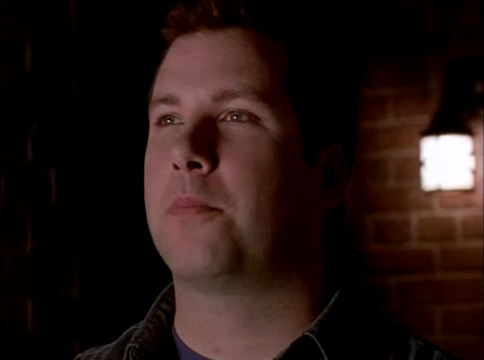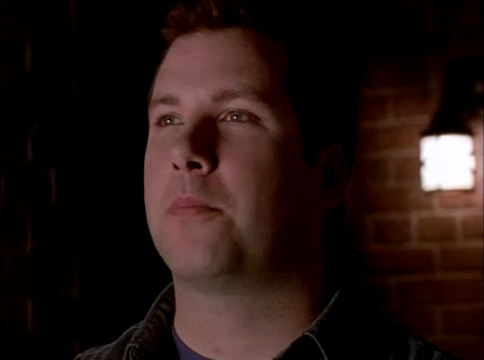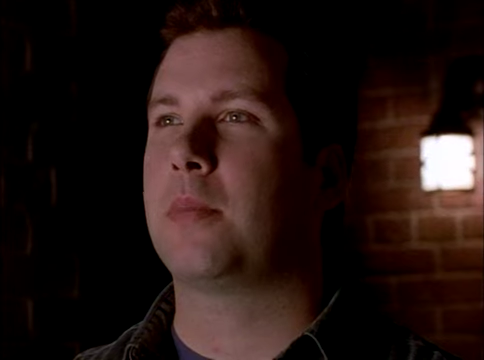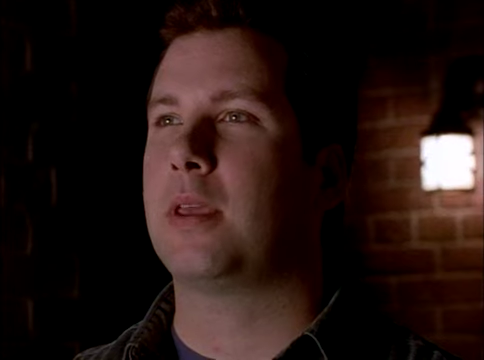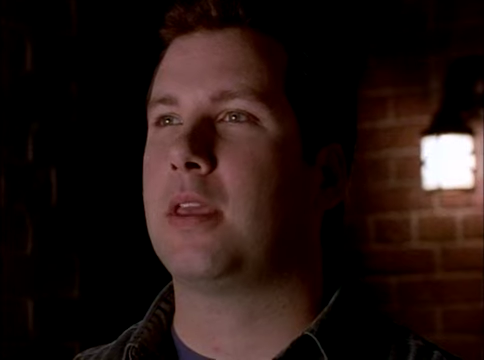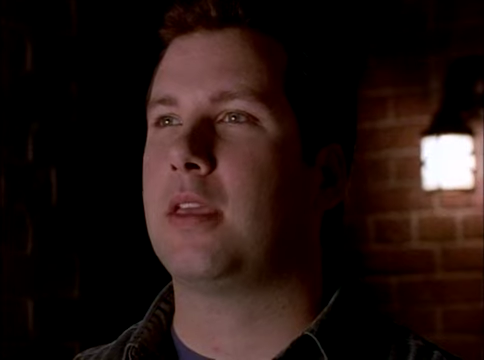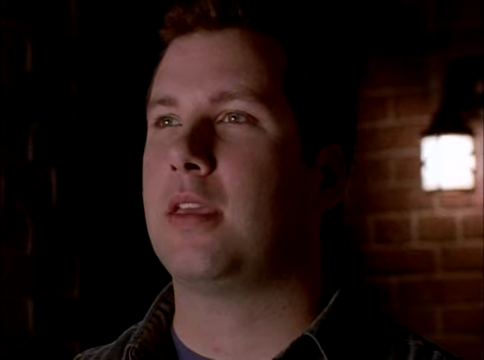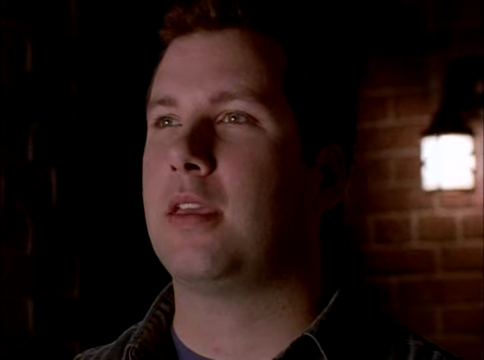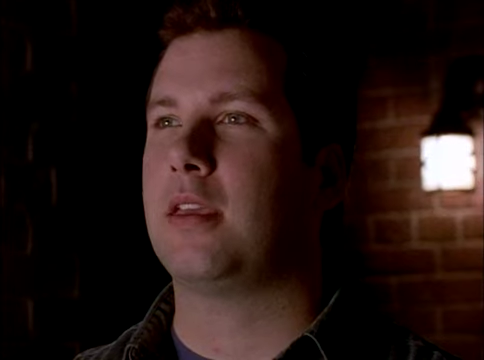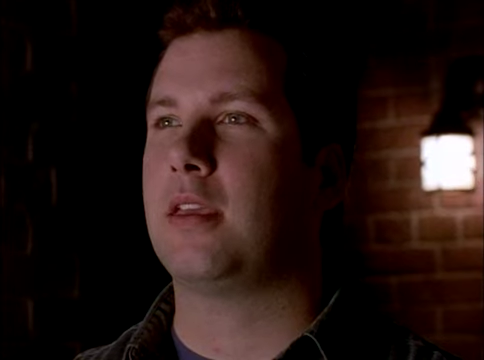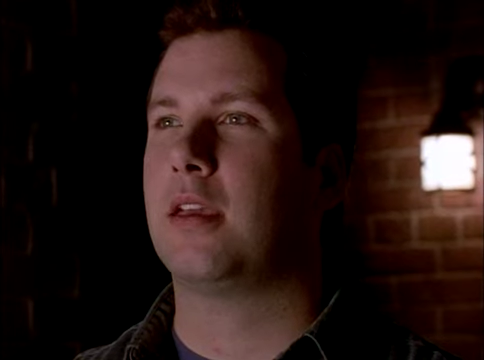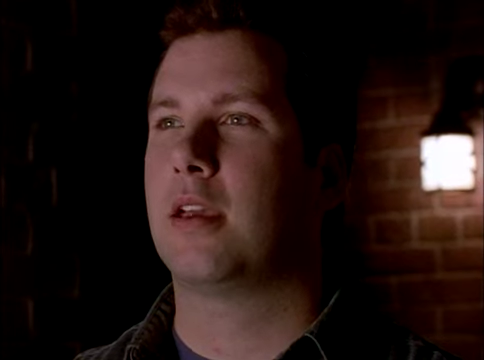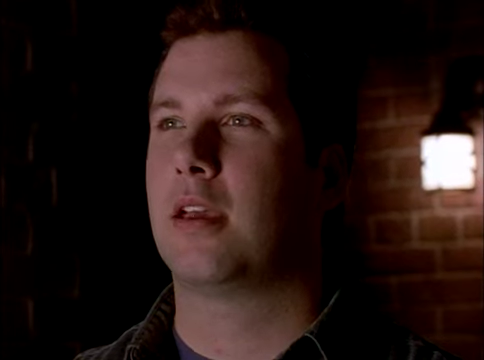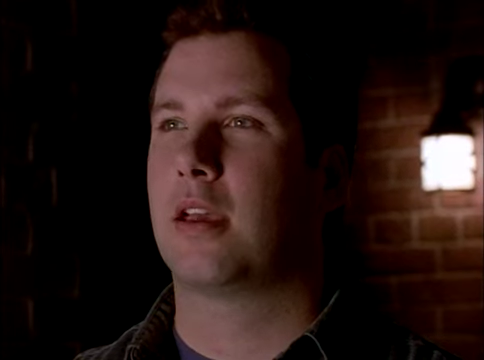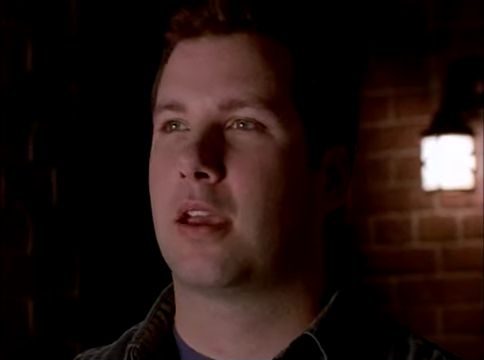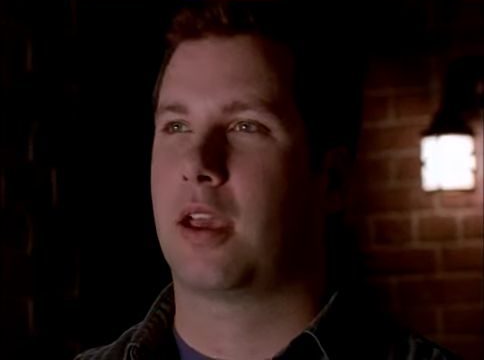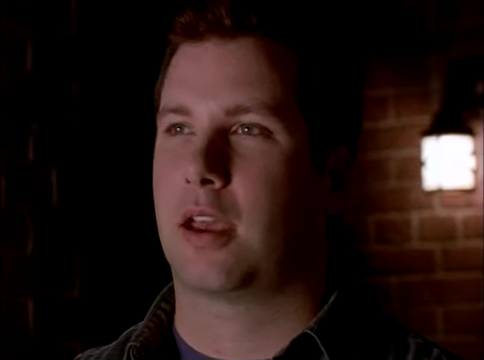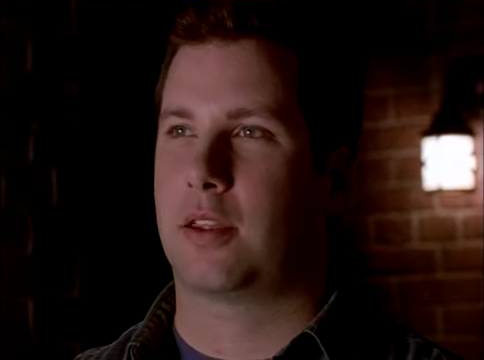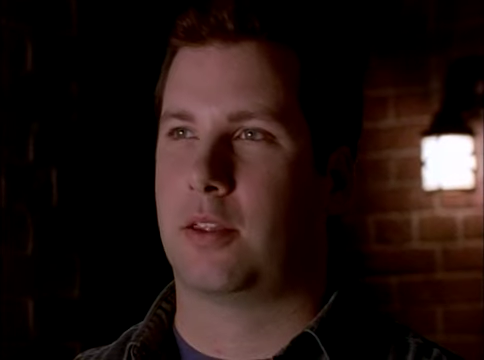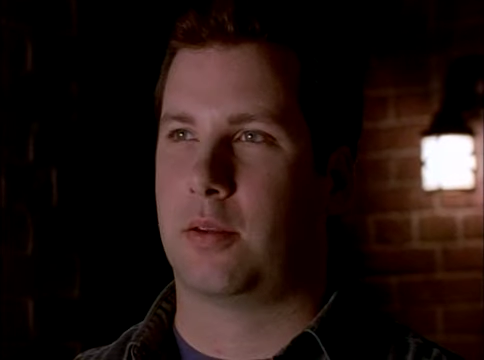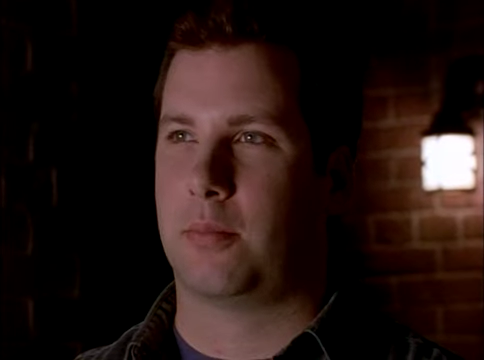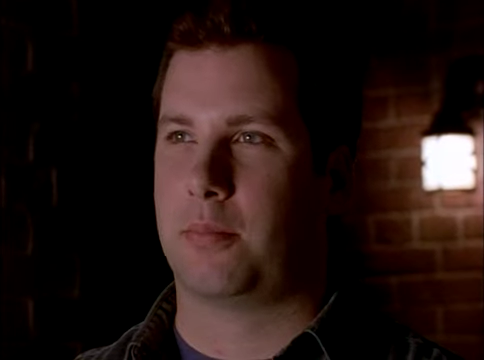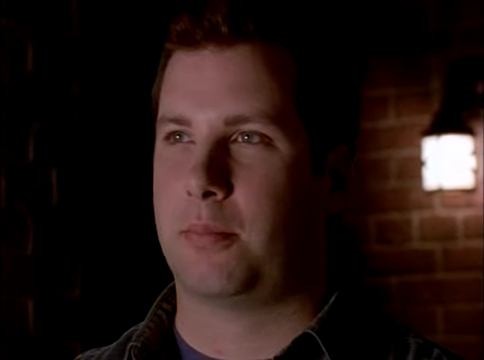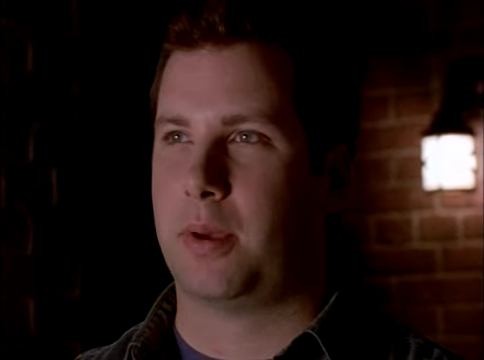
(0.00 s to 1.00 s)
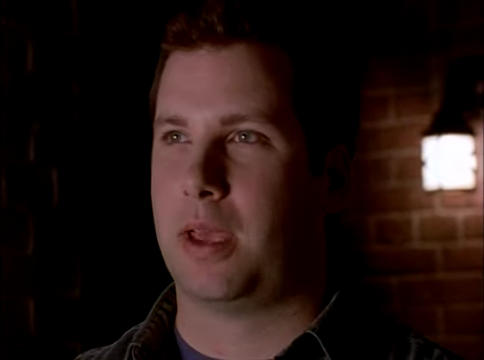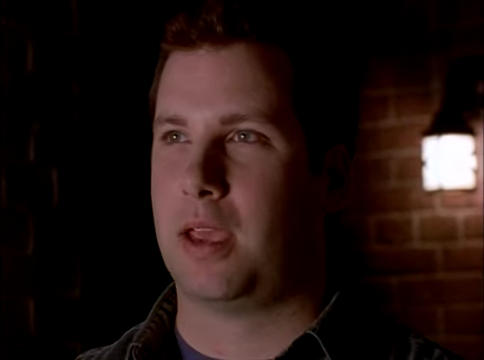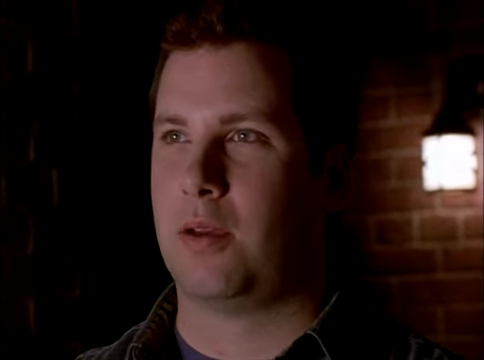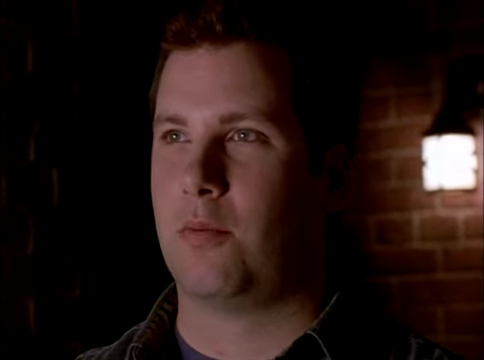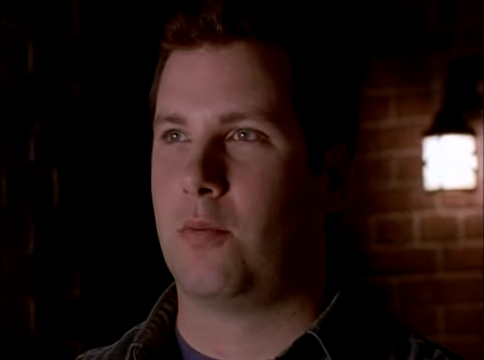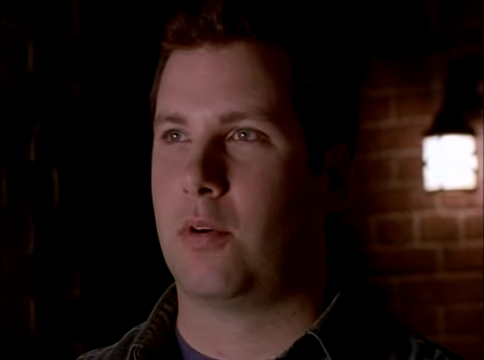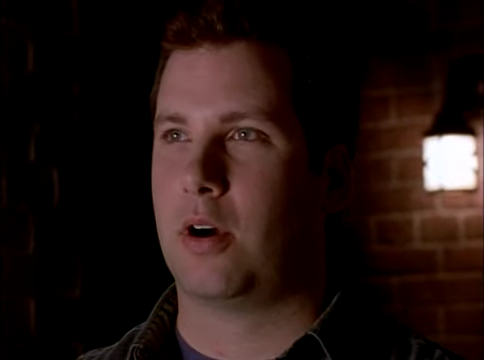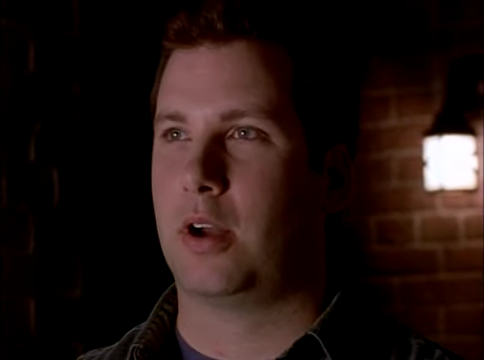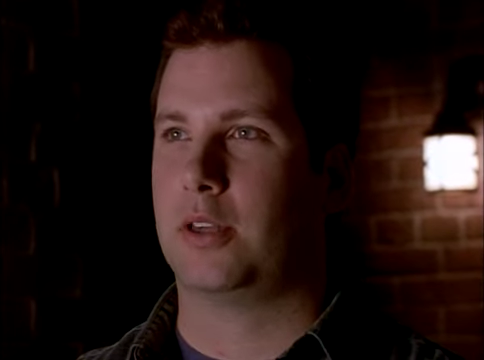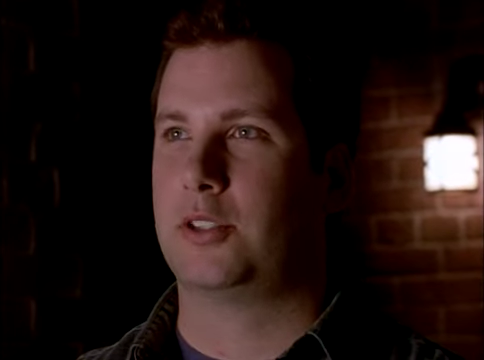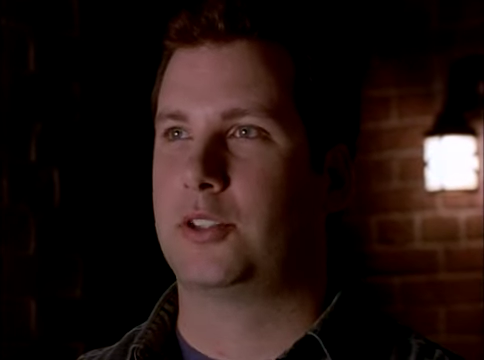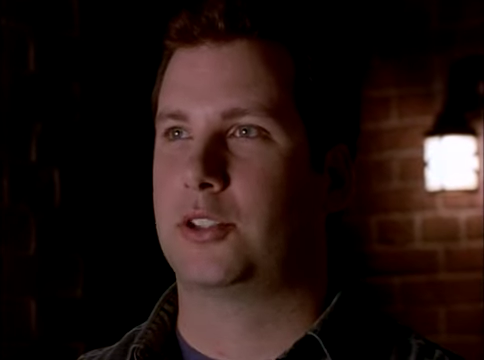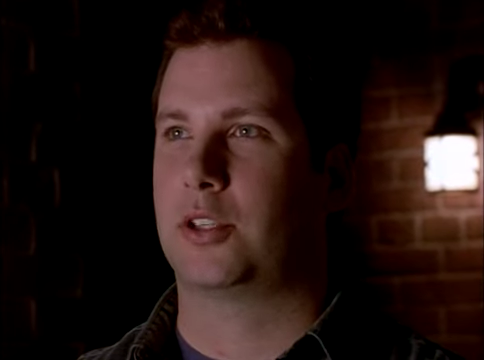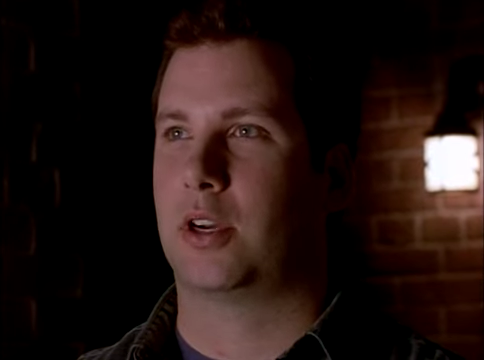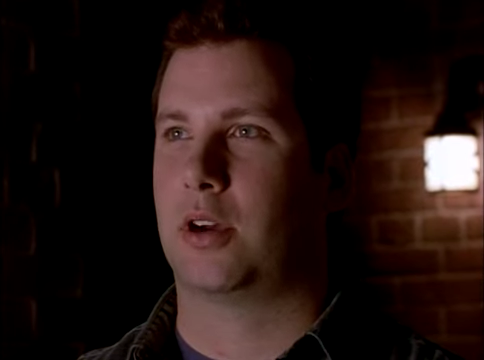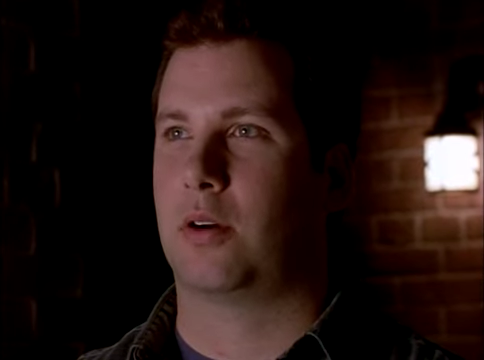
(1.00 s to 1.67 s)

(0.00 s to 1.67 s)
me, and the Baywatch